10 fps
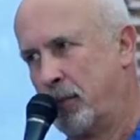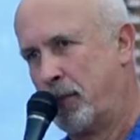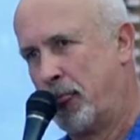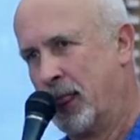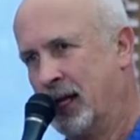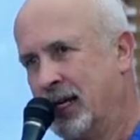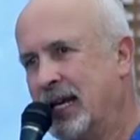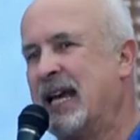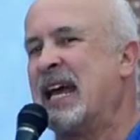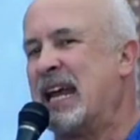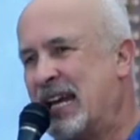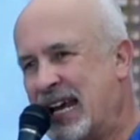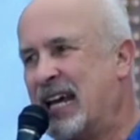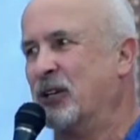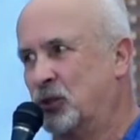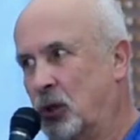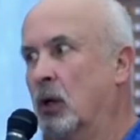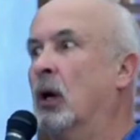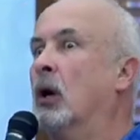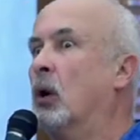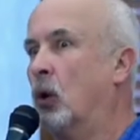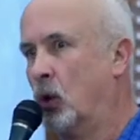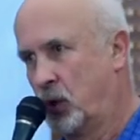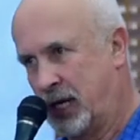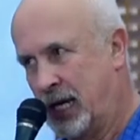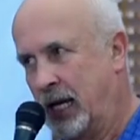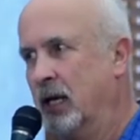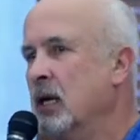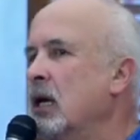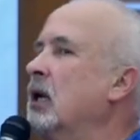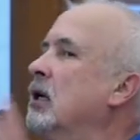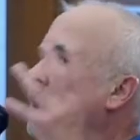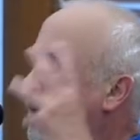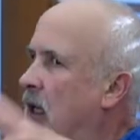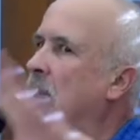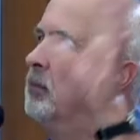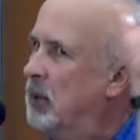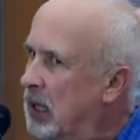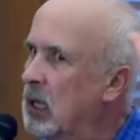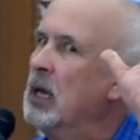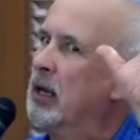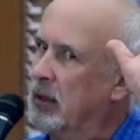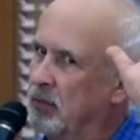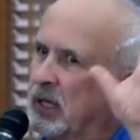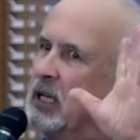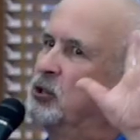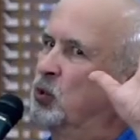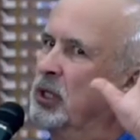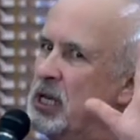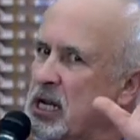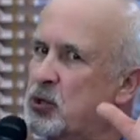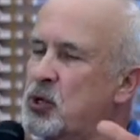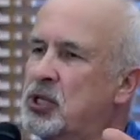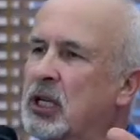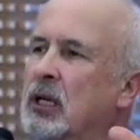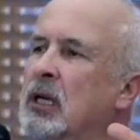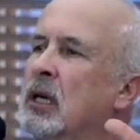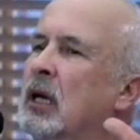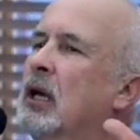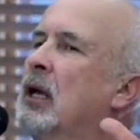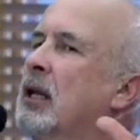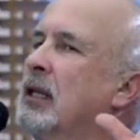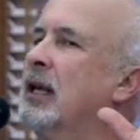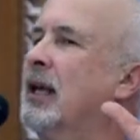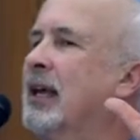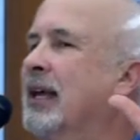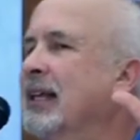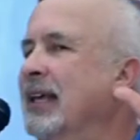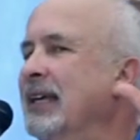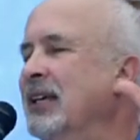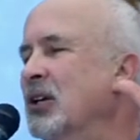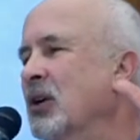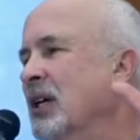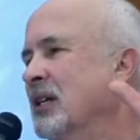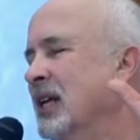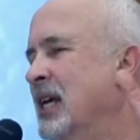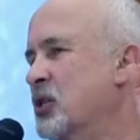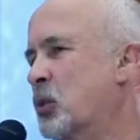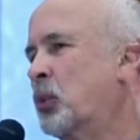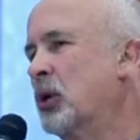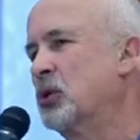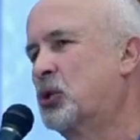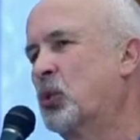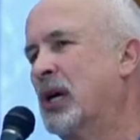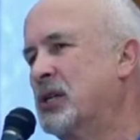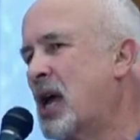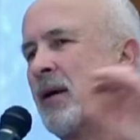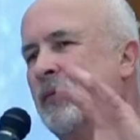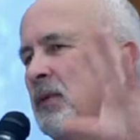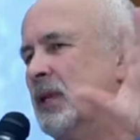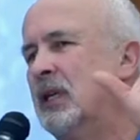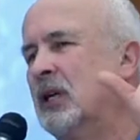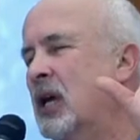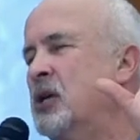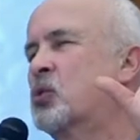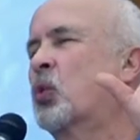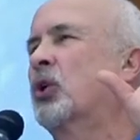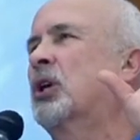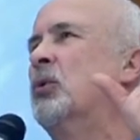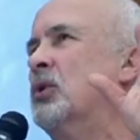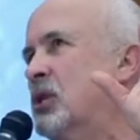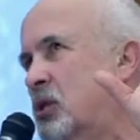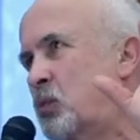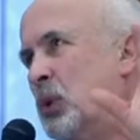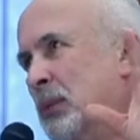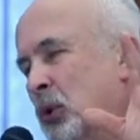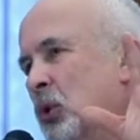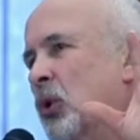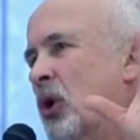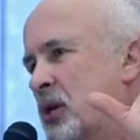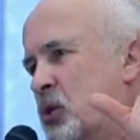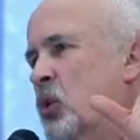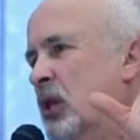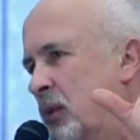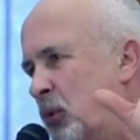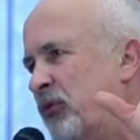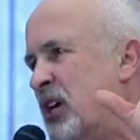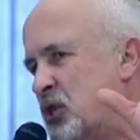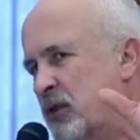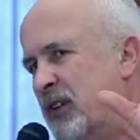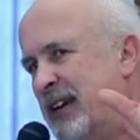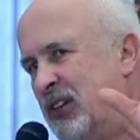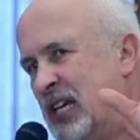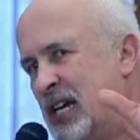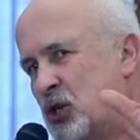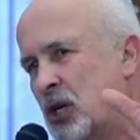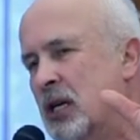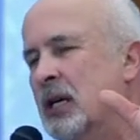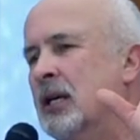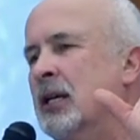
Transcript: and, and, so, okay. And, and but, but, it's really interesting. Uh, you know, his, approach was, uh, you know, he's working with these people who are also in the profession of aviation.